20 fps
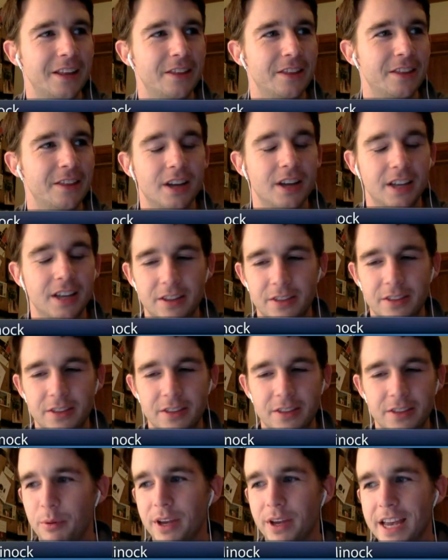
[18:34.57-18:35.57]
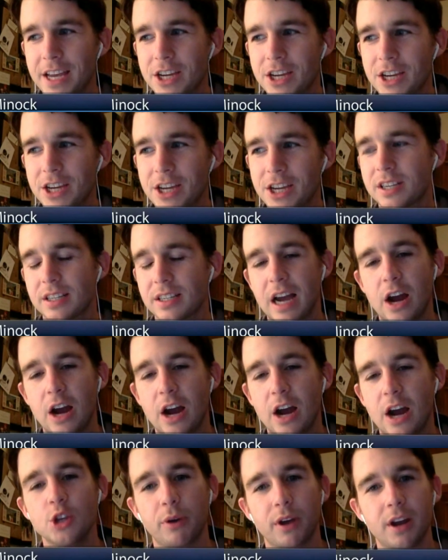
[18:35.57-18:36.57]
in the application it
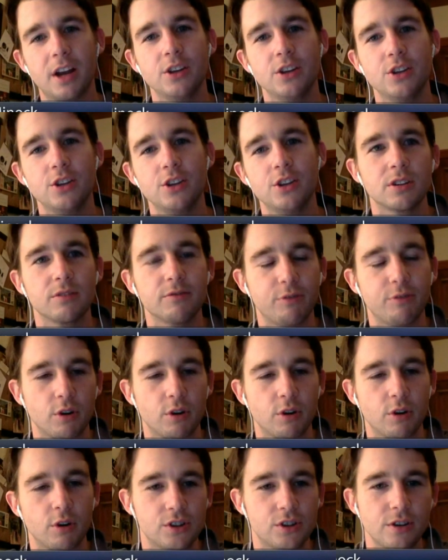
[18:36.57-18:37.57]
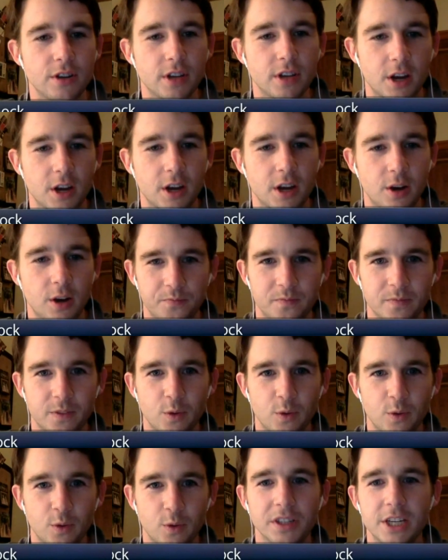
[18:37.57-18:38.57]
says, how do you plan on using 40 Studio?
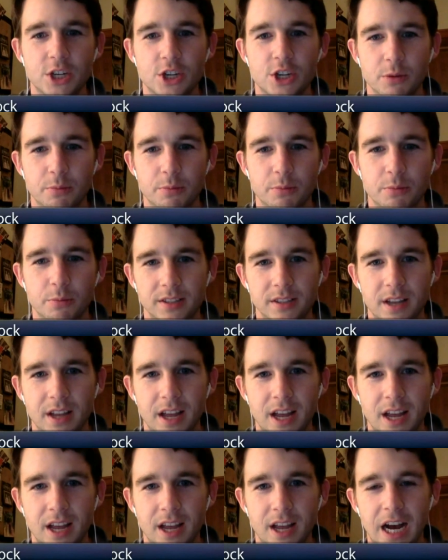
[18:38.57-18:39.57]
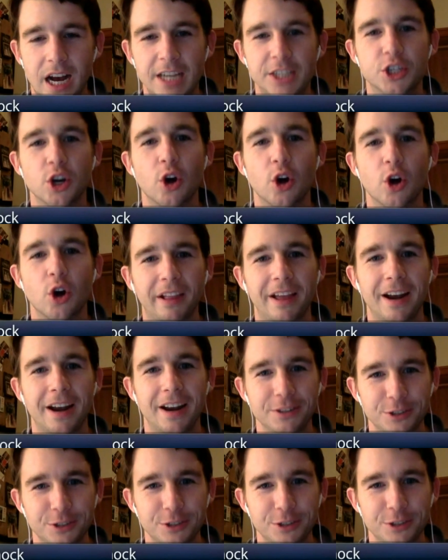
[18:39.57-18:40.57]
The one teacher put, I don't
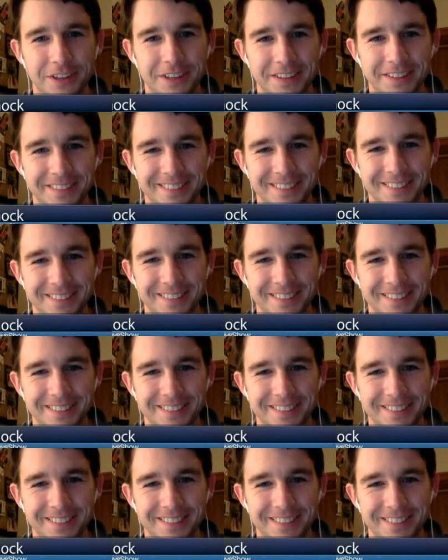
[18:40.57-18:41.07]
plan on using it.